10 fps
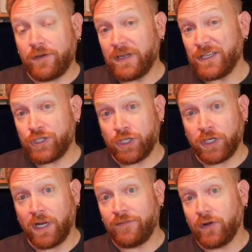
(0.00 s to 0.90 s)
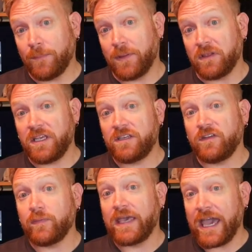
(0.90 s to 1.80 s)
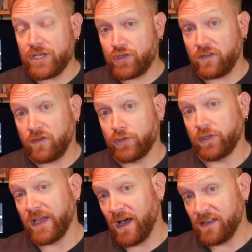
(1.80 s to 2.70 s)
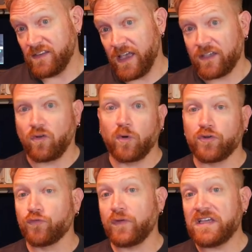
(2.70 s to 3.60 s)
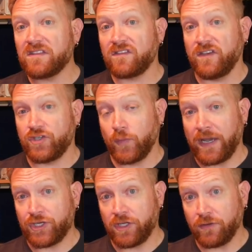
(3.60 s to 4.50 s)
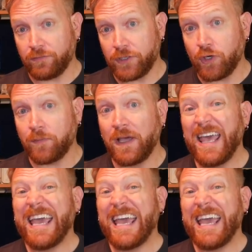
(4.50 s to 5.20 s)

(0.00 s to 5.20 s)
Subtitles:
you're not sure of your ability to gauge the social context or to read the situation in the room,